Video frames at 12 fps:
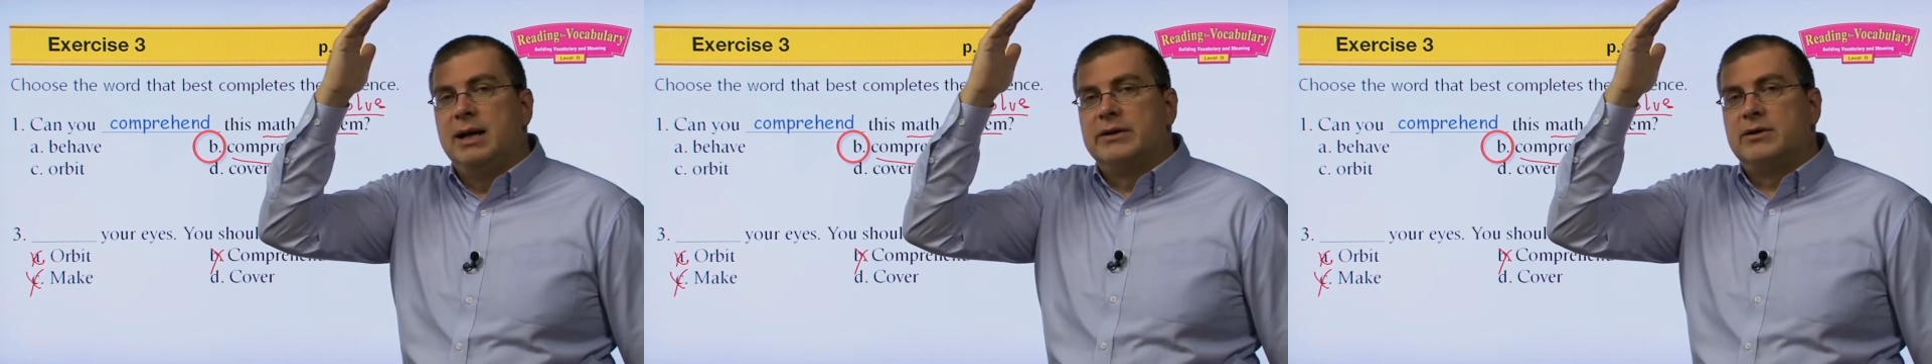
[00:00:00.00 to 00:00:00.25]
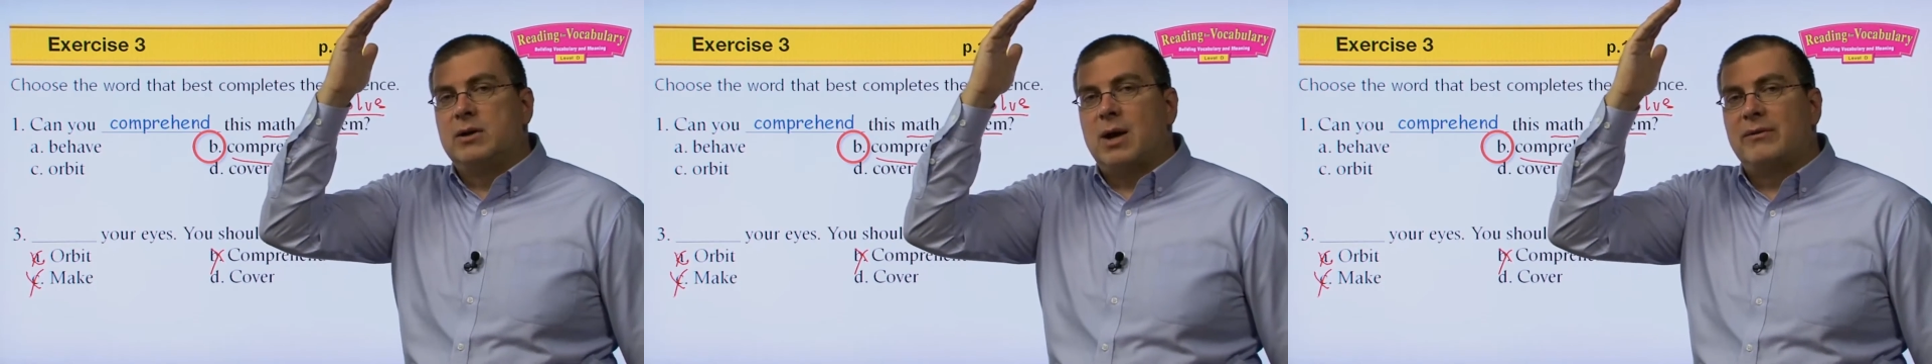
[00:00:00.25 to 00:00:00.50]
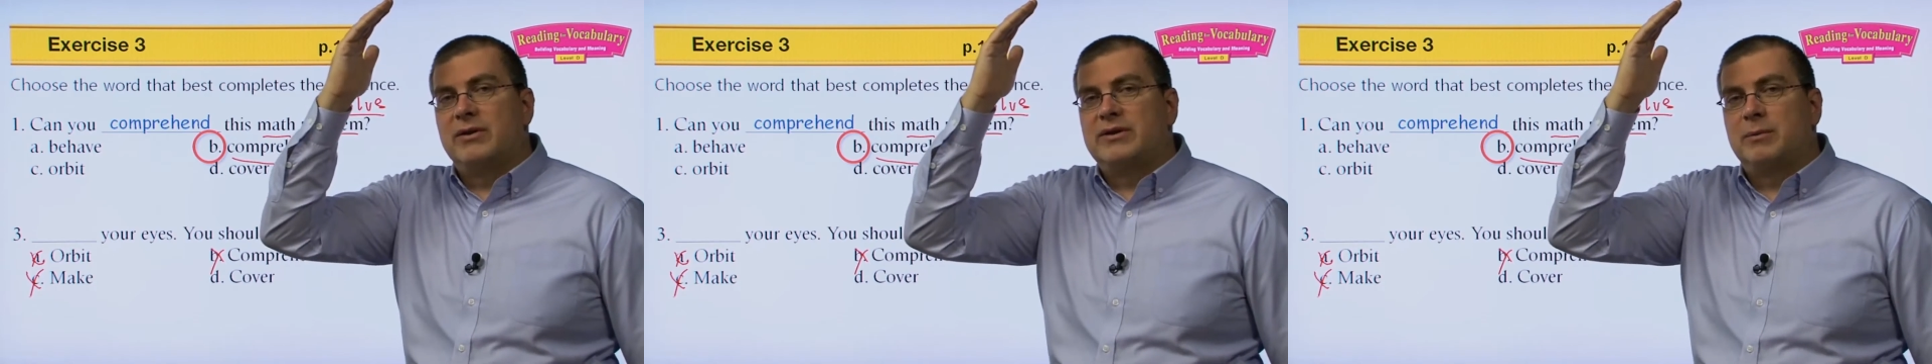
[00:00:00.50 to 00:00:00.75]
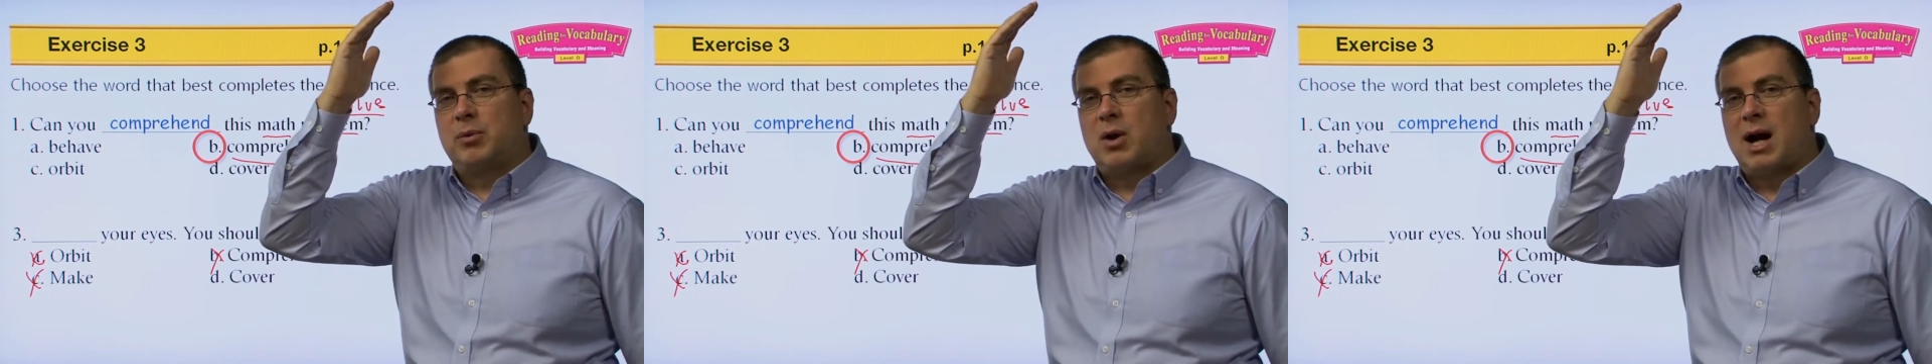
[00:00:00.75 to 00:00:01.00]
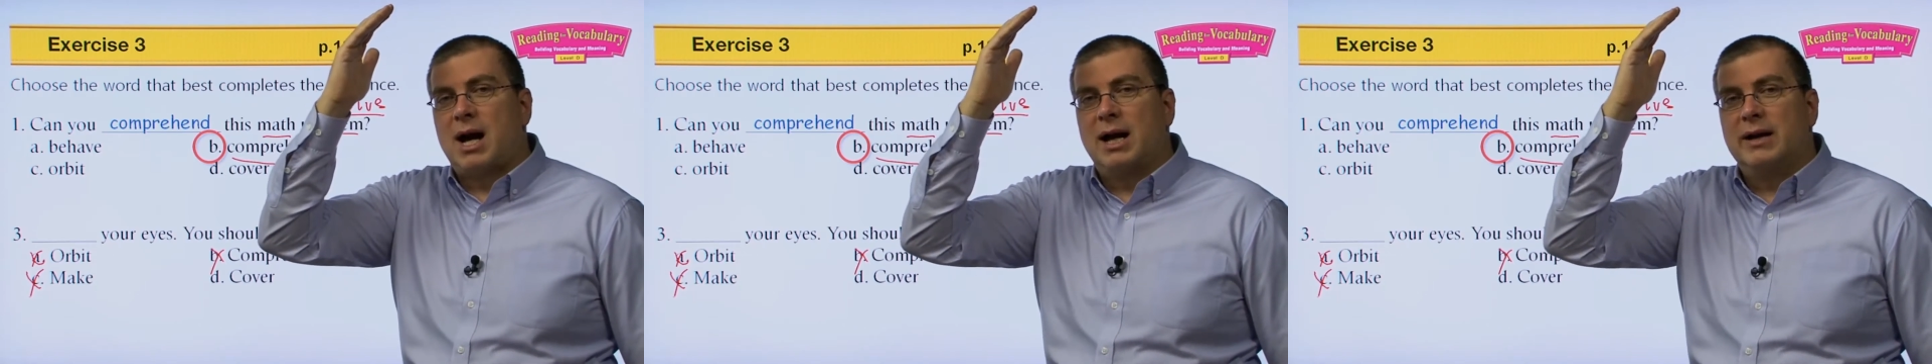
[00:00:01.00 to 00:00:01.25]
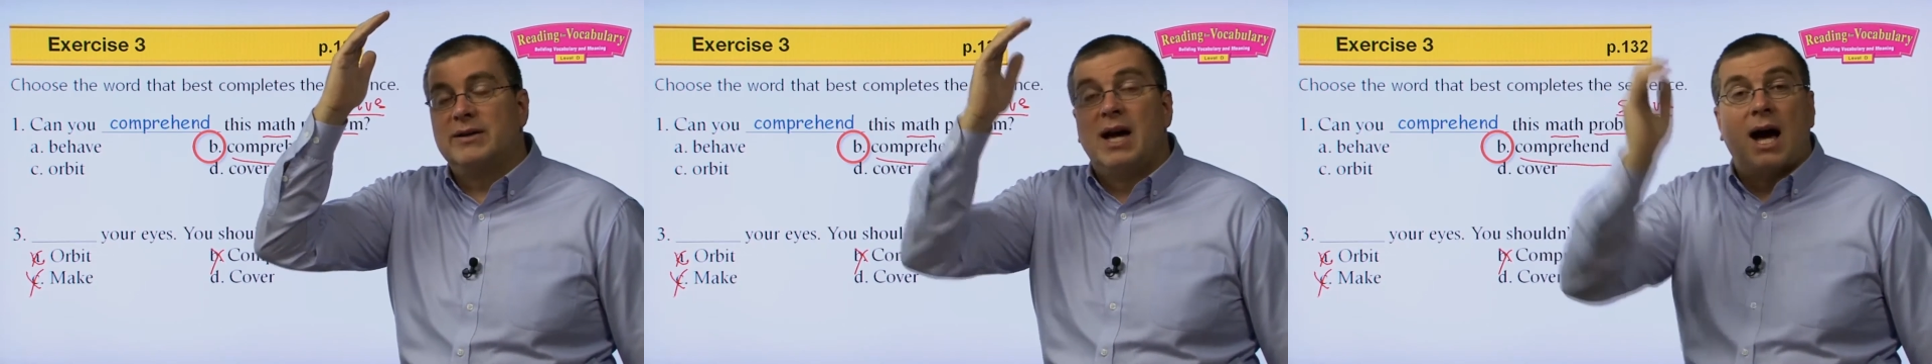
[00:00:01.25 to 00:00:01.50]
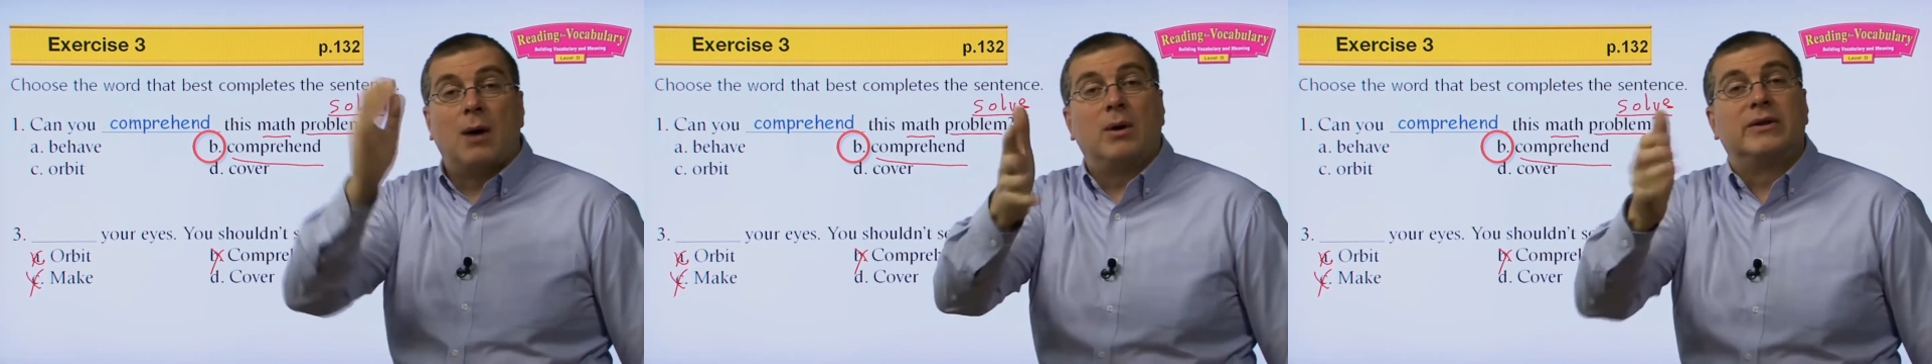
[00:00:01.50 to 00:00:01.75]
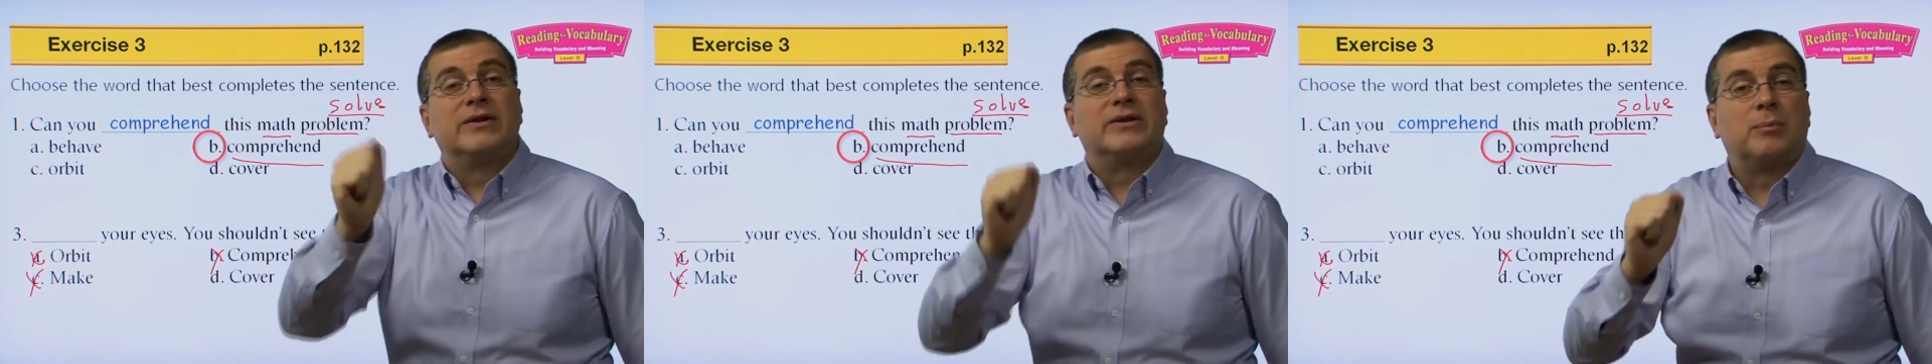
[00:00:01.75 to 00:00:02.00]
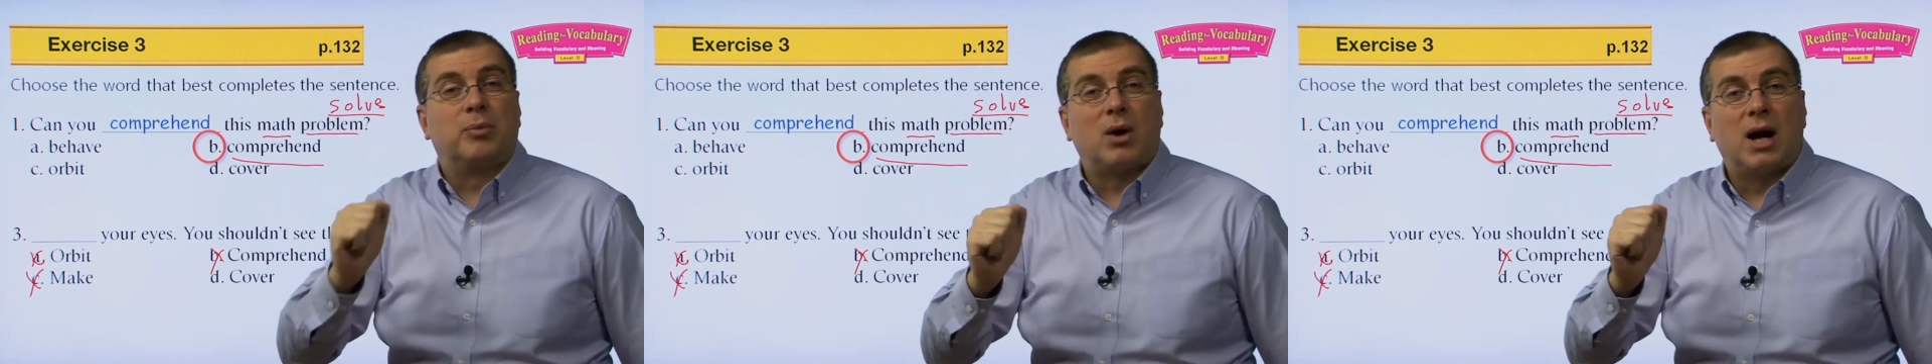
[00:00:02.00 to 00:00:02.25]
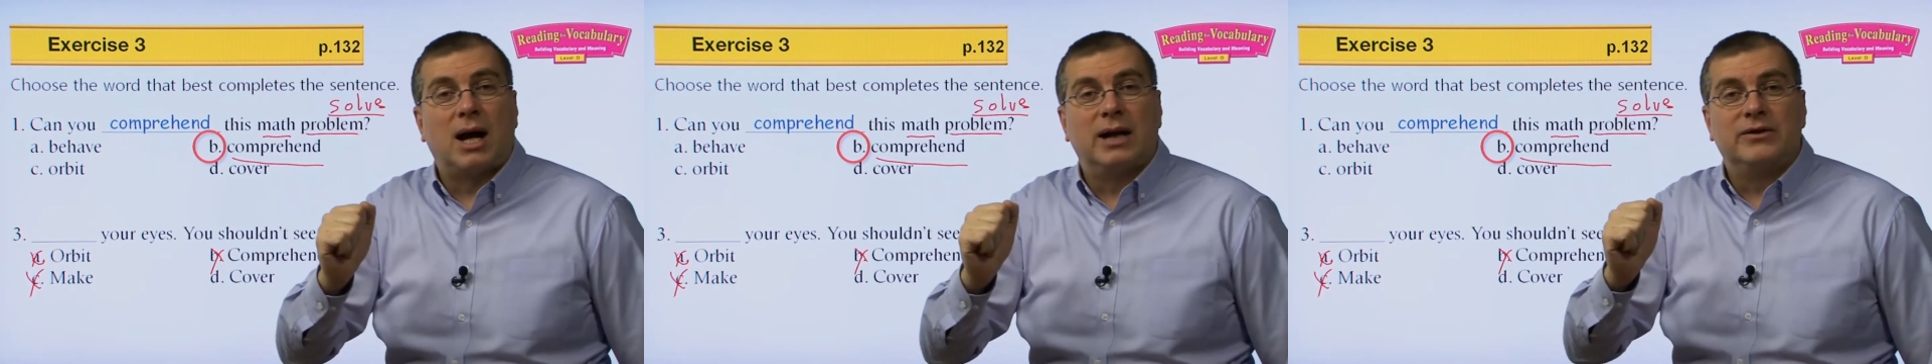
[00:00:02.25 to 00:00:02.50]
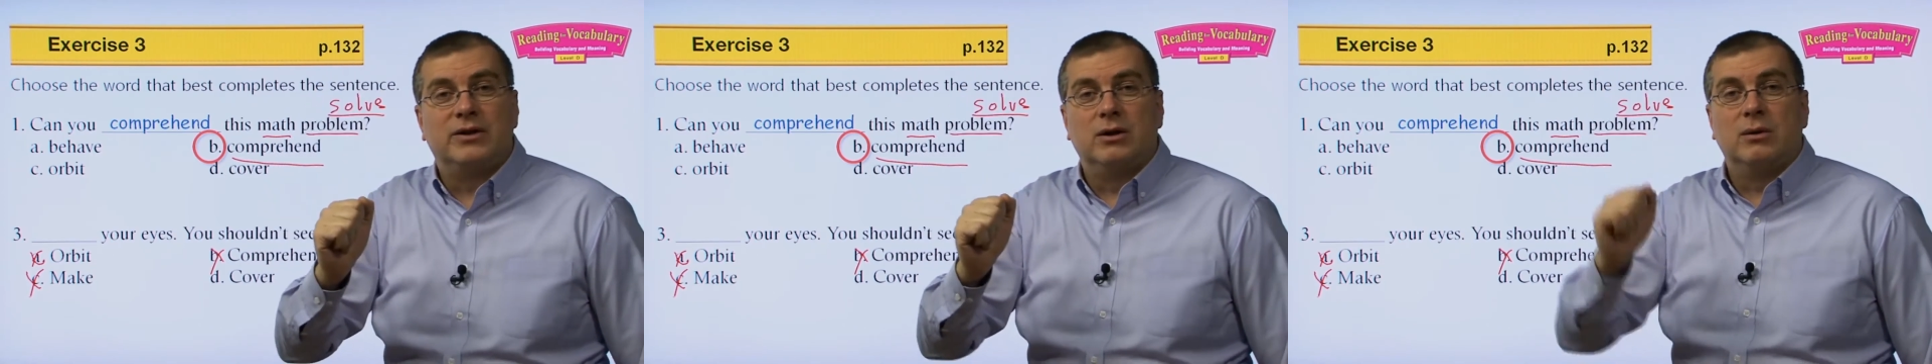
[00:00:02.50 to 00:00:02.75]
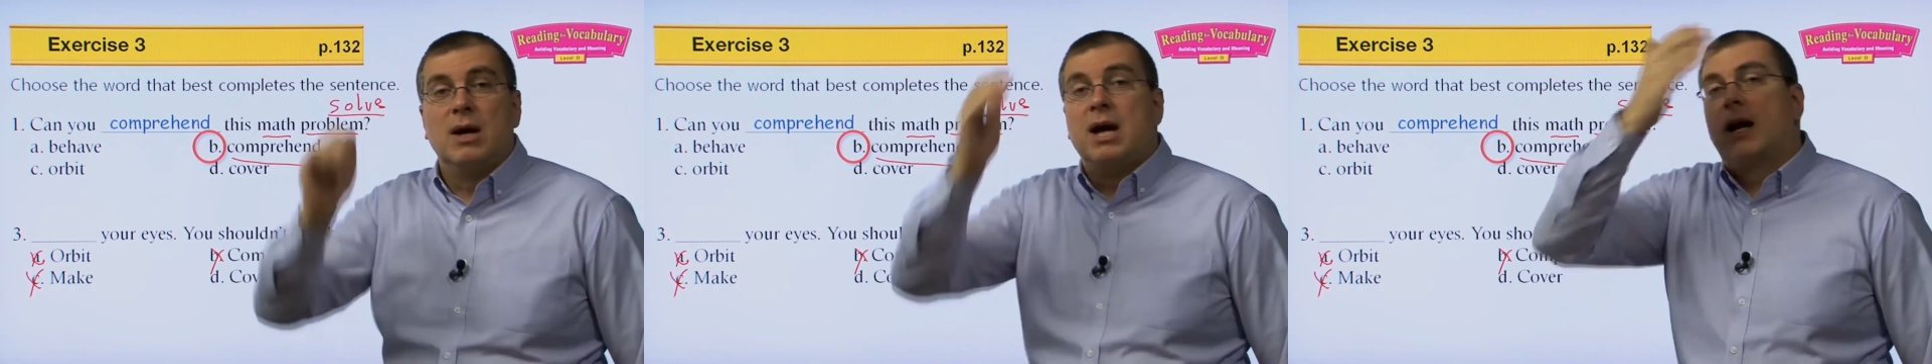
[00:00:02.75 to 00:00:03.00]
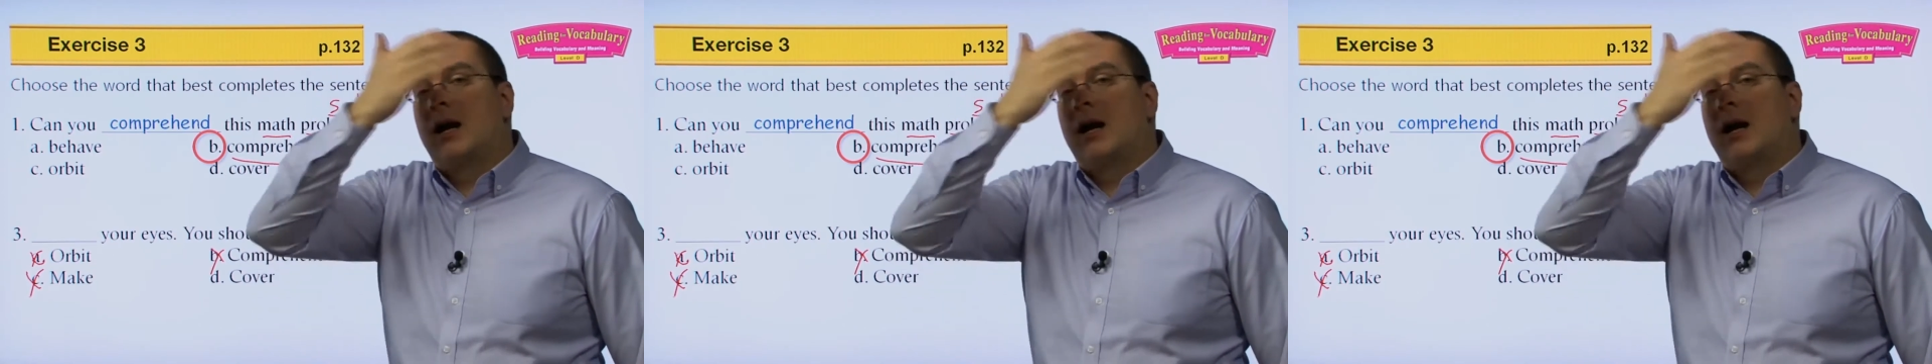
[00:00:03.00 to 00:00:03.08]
So you have a surprise. I want to surprise you.